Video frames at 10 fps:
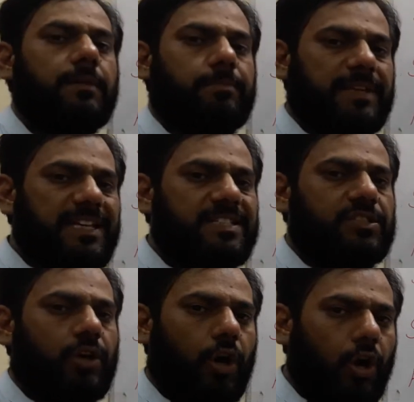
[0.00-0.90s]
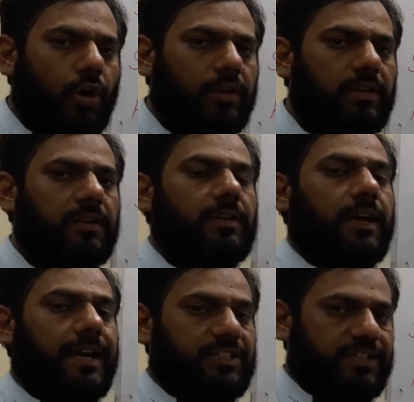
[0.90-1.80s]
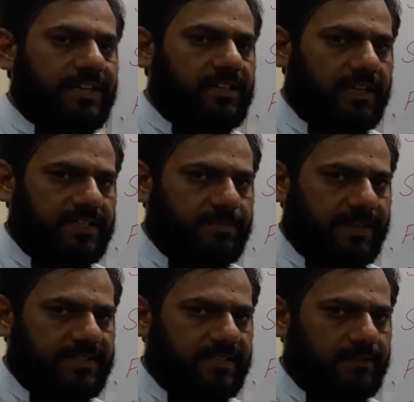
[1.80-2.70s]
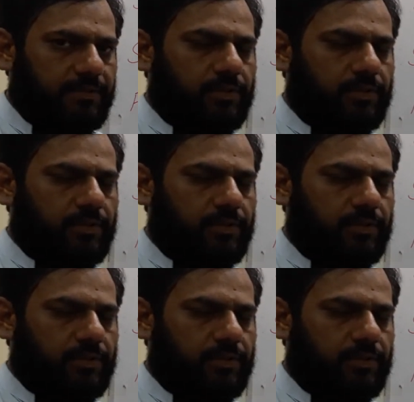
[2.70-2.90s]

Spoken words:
based on agentless passive.